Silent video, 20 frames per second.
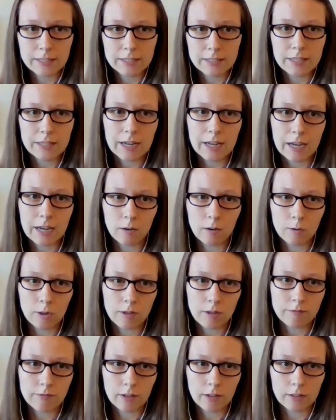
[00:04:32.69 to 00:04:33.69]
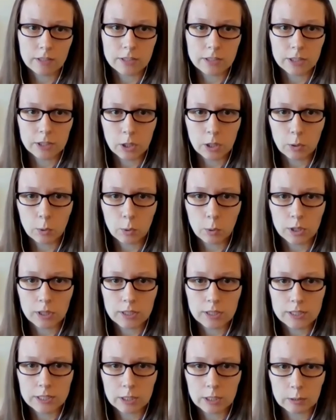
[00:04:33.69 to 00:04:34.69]
cases and how they fell into
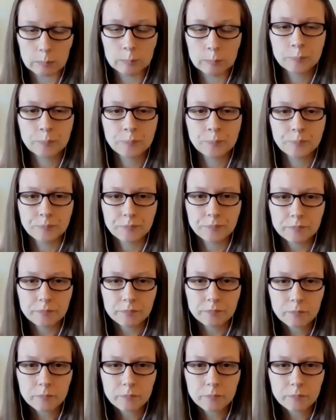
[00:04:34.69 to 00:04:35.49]
cohorts. So